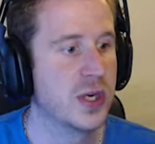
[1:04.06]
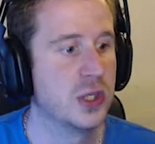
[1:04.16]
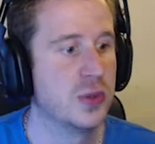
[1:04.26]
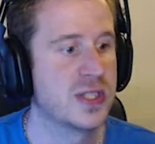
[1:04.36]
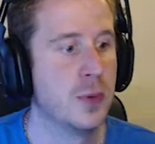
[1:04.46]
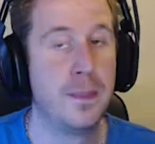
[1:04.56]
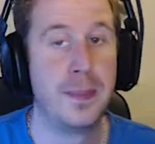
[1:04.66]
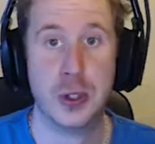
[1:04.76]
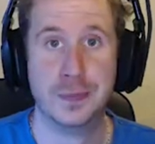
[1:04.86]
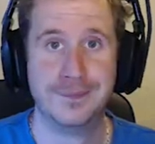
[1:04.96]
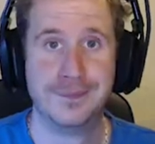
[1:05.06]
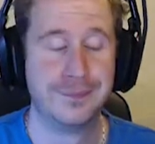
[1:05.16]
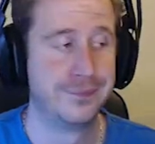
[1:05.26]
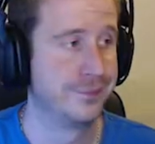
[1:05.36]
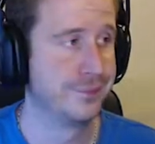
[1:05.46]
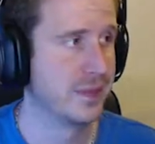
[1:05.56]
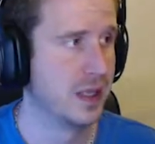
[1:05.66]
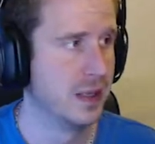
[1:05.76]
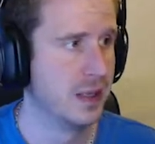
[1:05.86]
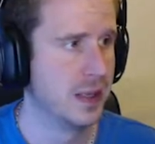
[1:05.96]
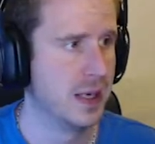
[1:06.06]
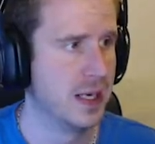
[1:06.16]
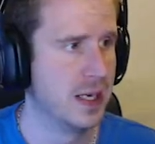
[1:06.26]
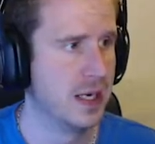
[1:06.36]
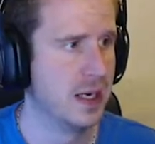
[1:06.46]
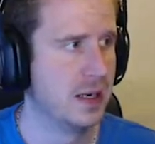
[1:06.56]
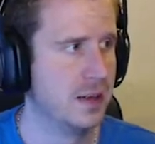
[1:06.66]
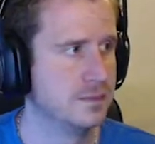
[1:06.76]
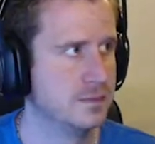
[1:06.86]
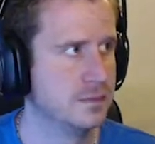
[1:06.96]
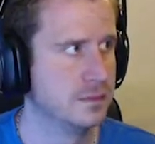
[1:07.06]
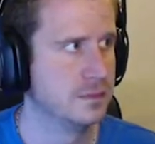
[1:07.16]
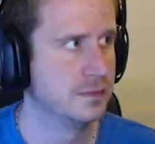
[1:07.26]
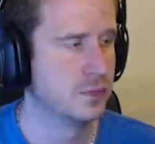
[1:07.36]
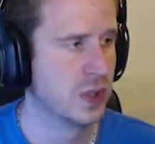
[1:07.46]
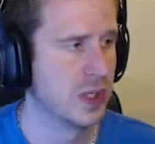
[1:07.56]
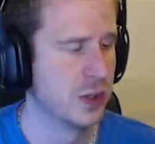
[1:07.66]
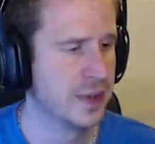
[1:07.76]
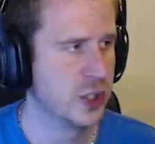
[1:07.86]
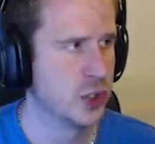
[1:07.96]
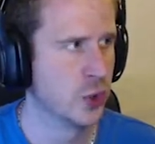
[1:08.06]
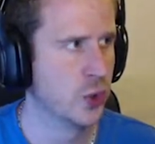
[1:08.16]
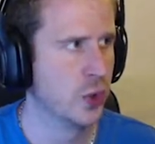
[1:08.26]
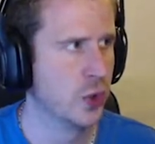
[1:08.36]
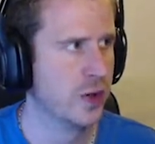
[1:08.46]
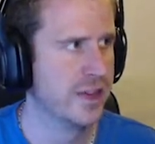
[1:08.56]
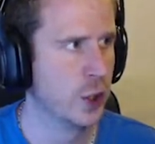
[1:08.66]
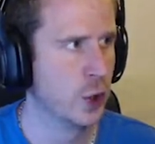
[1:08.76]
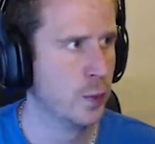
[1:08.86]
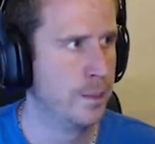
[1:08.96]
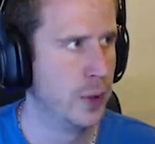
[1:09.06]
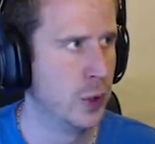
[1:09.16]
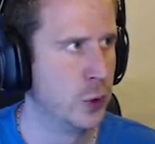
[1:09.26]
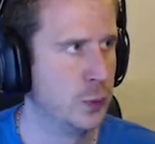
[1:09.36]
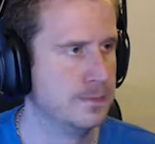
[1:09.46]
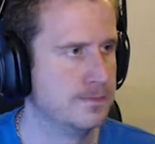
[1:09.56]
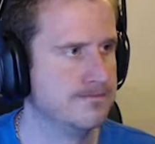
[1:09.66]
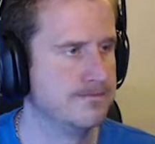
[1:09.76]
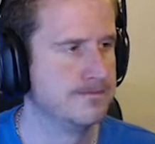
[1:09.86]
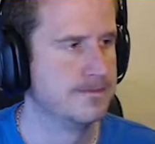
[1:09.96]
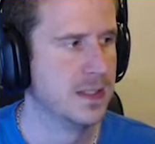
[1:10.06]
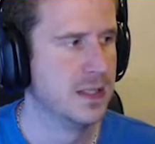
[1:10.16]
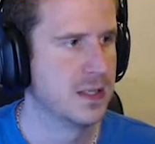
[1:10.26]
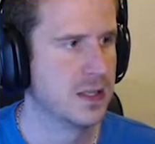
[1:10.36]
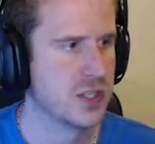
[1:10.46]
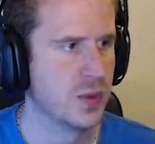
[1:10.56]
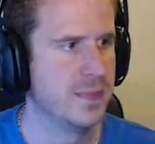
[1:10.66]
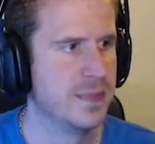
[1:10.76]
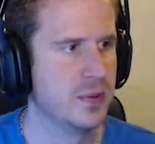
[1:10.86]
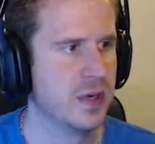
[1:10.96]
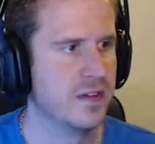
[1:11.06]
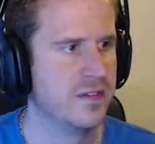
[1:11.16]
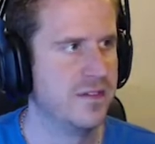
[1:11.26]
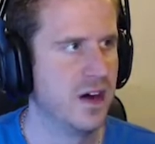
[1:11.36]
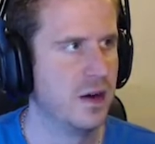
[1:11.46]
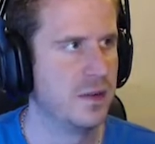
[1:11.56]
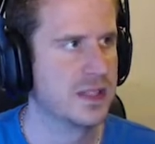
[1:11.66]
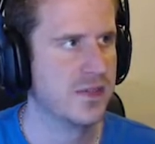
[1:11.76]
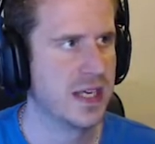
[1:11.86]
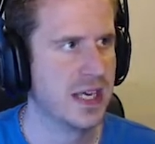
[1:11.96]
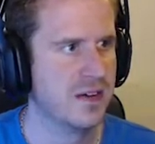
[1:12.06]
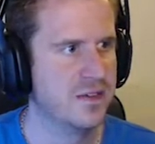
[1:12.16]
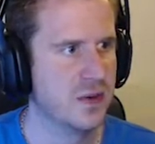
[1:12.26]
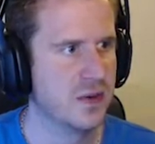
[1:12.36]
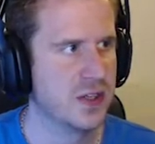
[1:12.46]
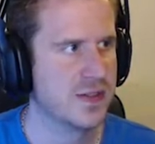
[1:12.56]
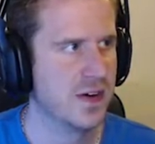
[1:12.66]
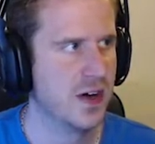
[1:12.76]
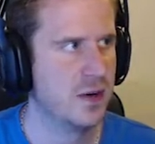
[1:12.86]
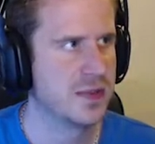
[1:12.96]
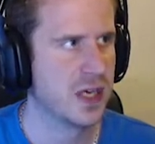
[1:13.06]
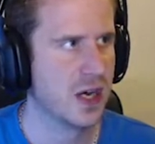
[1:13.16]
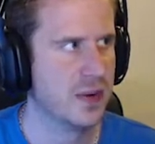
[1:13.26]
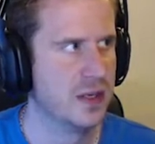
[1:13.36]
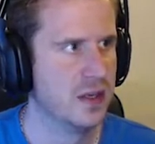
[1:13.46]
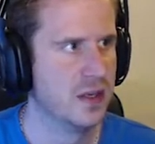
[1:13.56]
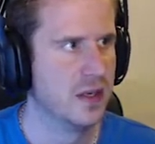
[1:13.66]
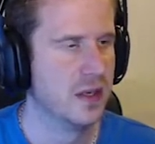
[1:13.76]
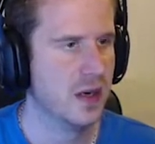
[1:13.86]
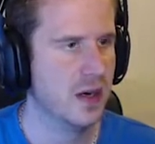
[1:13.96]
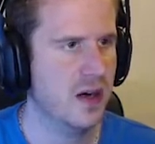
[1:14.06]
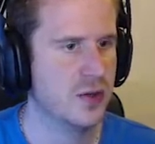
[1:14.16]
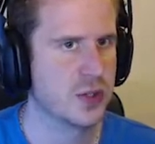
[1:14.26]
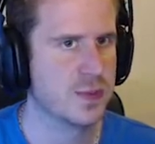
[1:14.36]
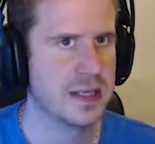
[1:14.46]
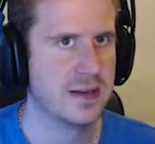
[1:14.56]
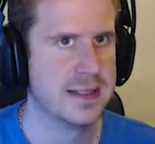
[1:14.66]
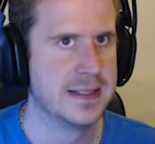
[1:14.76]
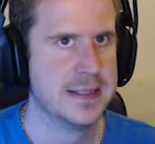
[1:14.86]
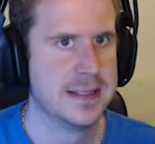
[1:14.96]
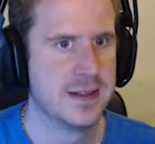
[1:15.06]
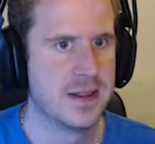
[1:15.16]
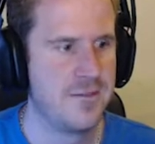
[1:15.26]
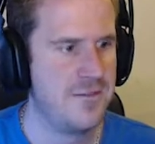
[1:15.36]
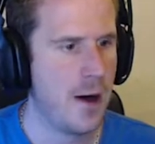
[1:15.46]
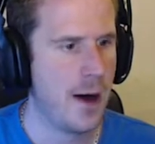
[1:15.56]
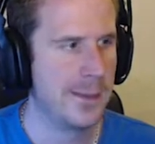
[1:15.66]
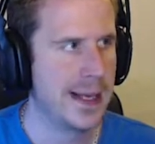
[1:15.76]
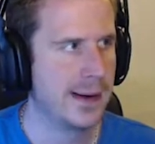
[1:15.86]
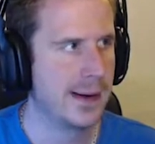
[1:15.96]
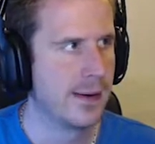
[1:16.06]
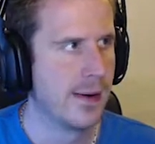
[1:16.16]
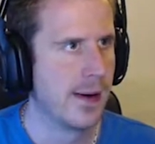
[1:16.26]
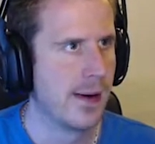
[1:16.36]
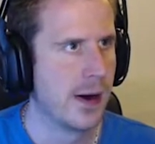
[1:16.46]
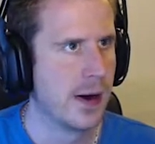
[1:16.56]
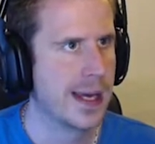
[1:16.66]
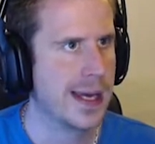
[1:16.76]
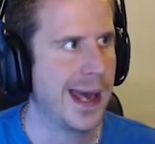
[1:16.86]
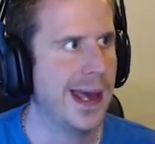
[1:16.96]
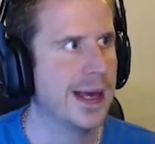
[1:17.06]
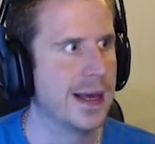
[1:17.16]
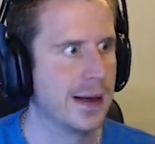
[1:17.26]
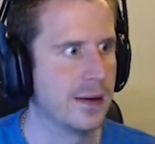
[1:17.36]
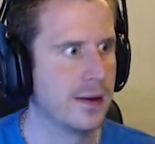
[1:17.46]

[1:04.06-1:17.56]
do with some more poo. Um, we're a little bit short on the old poo. Because I want to build another farm. Because if I can get a few of those farms going, oh, I'll just be like the farming king.